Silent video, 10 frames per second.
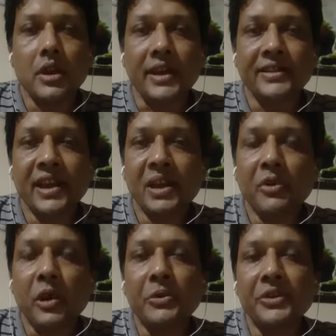As I have
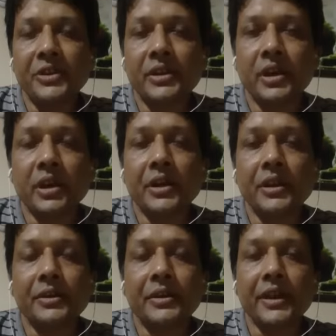committed
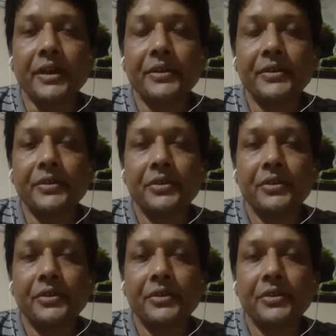earlier that